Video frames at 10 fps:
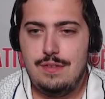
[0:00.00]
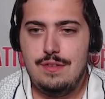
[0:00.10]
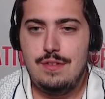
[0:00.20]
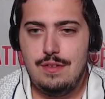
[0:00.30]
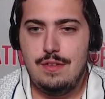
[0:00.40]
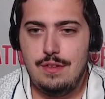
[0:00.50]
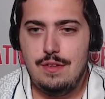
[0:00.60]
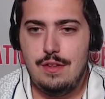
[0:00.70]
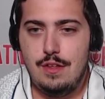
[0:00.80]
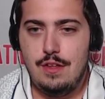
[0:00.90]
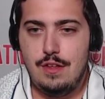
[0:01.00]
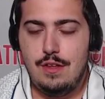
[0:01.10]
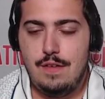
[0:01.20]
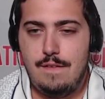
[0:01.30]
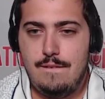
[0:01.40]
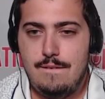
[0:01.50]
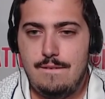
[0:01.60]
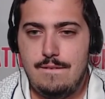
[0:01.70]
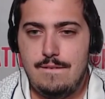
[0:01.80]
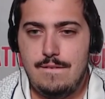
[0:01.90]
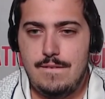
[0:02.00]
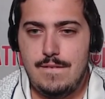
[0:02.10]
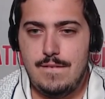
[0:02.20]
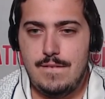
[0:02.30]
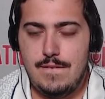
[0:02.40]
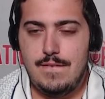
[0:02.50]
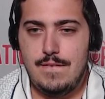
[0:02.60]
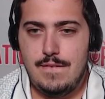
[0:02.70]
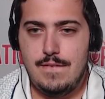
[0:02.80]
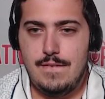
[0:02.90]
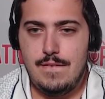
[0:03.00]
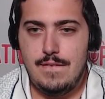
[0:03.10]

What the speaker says: This person isn't speaking.